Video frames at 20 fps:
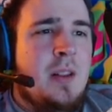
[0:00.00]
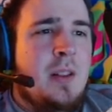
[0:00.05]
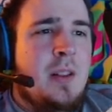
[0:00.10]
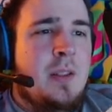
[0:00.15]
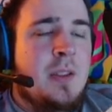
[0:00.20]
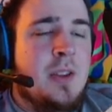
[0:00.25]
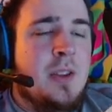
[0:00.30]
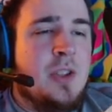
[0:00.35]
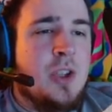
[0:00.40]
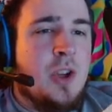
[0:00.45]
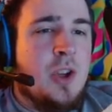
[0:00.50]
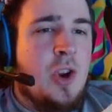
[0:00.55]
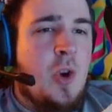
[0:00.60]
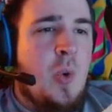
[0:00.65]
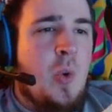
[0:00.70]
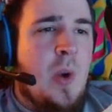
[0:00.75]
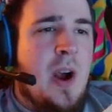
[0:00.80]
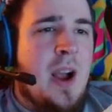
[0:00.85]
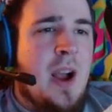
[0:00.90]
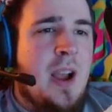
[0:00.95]
this is a
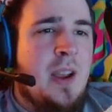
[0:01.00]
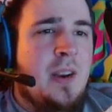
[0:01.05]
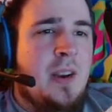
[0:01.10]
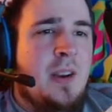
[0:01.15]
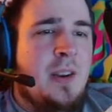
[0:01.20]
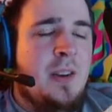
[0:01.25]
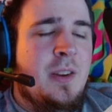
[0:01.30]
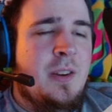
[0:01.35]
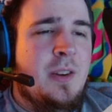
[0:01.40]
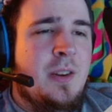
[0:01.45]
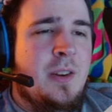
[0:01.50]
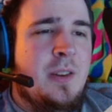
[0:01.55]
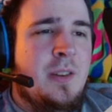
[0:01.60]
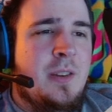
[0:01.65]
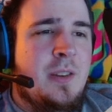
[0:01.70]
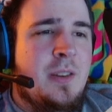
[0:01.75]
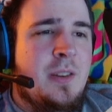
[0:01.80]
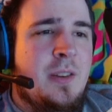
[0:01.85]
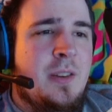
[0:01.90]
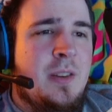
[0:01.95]
quad
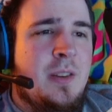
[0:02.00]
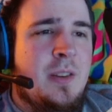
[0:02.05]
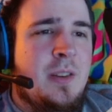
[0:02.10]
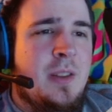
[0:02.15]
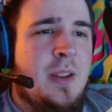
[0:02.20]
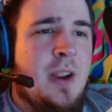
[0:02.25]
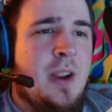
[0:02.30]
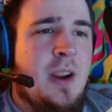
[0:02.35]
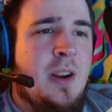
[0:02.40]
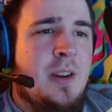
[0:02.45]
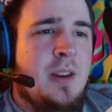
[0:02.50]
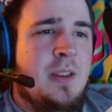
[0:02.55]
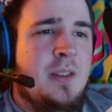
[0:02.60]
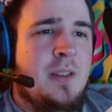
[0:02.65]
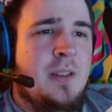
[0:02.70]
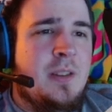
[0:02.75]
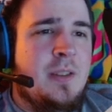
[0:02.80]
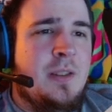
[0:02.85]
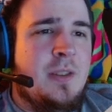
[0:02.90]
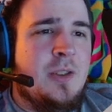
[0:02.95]
there,
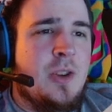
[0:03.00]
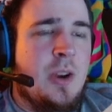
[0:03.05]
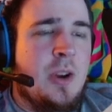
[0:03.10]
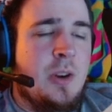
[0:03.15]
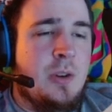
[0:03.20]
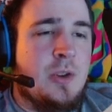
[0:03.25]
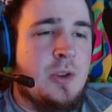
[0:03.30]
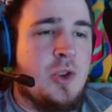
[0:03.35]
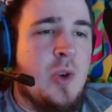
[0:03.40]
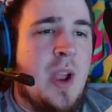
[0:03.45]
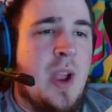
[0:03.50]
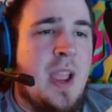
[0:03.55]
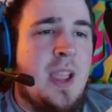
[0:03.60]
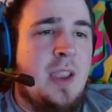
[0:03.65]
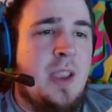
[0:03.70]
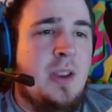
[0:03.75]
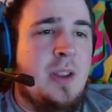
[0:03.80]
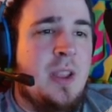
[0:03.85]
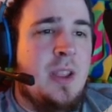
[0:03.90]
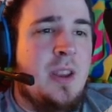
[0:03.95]
and it'll
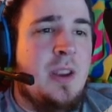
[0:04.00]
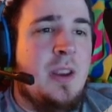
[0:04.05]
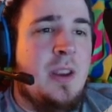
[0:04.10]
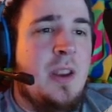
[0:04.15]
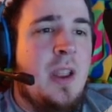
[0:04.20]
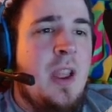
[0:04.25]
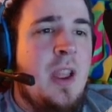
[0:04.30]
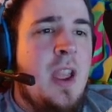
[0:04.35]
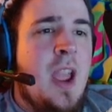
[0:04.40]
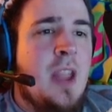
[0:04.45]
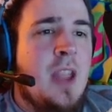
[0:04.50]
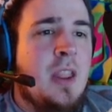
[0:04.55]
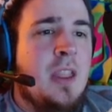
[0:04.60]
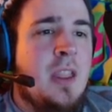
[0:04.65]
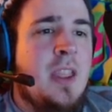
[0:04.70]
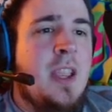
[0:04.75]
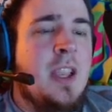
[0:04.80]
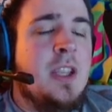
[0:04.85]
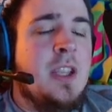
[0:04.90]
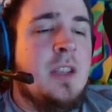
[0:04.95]
triangulate it. And the
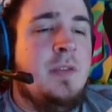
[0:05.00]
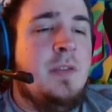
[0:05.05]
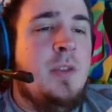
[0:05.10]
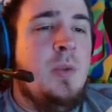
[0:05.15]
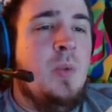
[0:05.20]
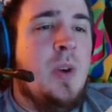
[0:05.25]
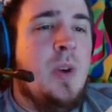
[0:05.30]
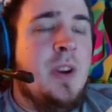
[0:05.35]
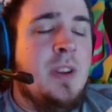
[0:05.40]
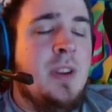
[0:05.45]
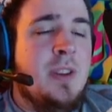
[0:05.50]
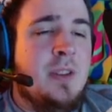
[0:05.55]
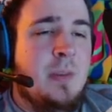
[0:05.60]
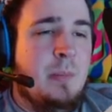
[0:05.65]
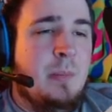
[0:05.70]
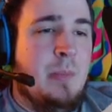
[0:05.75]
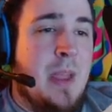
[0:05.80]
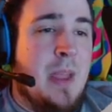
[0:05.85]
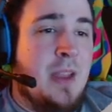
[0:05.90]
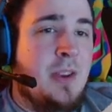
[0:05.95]
thing is, if you want it to
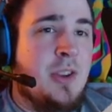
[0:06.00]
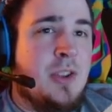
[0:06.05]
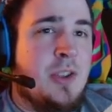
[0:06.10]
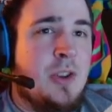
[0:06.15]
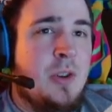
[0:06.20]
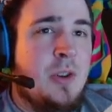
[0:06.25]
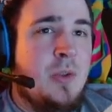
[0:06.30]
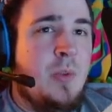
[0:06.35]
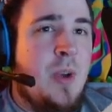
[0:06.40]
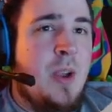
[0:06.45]
bend a certain way